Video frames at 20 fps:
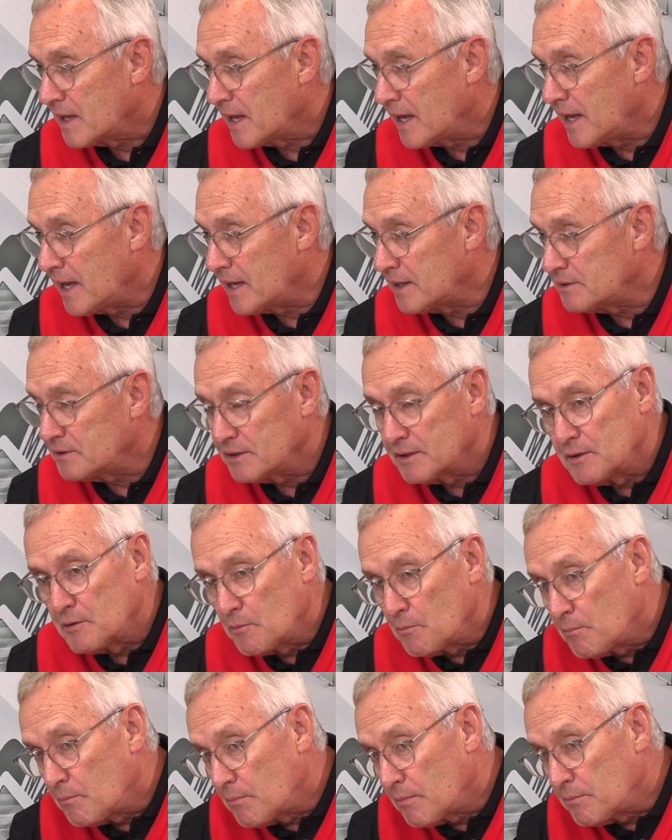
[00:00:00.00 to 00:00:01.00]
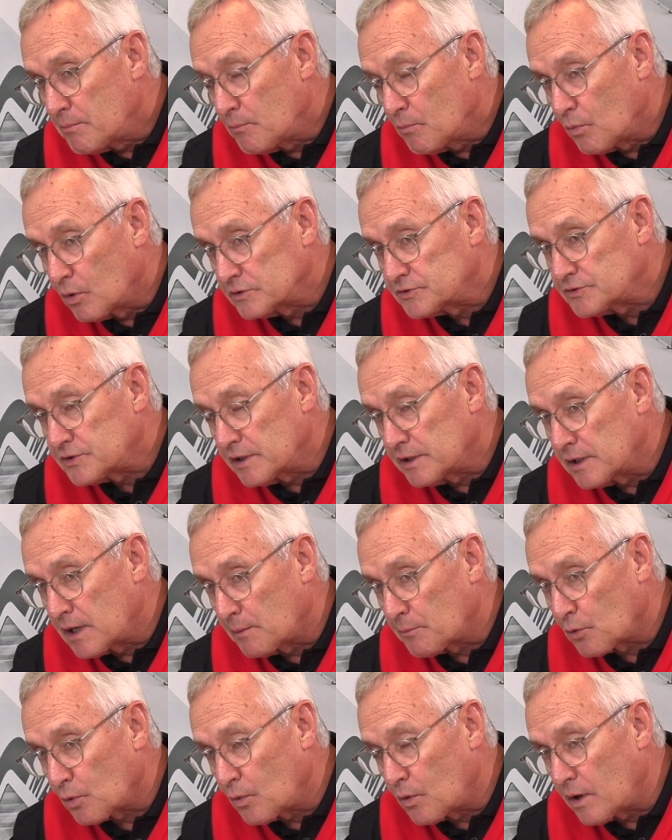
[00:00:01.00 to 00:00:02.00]
and what's the
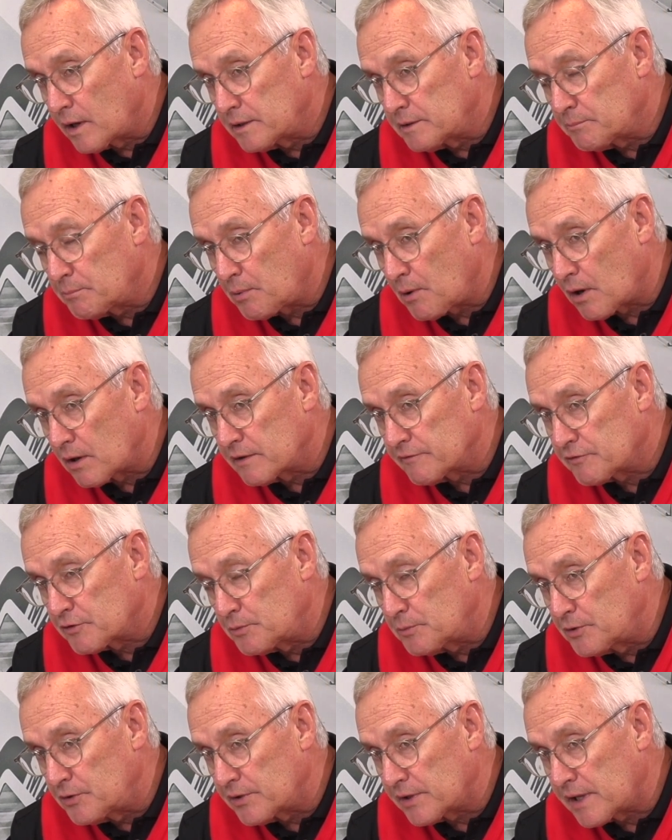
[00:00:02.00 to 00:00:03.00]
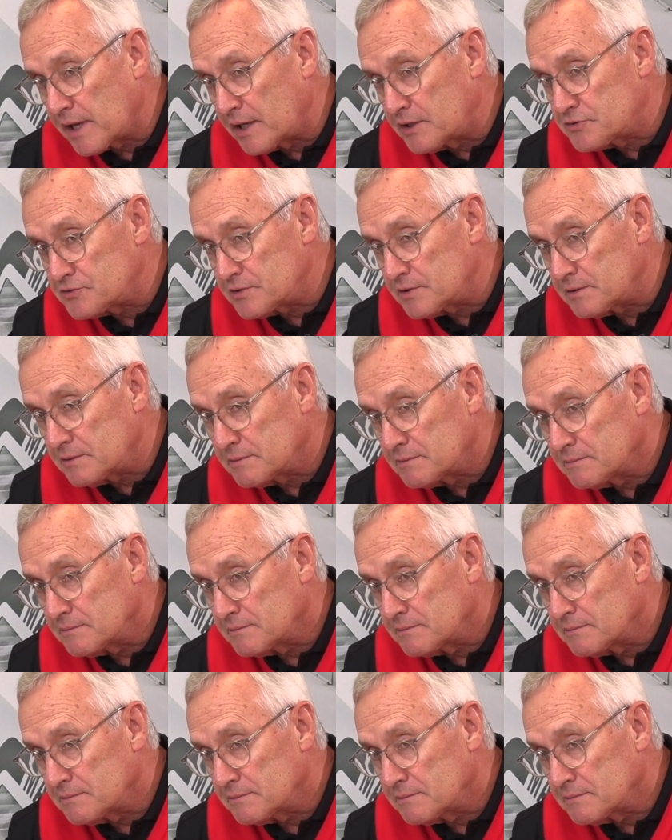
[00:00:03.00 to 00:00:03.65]
number one part of communication?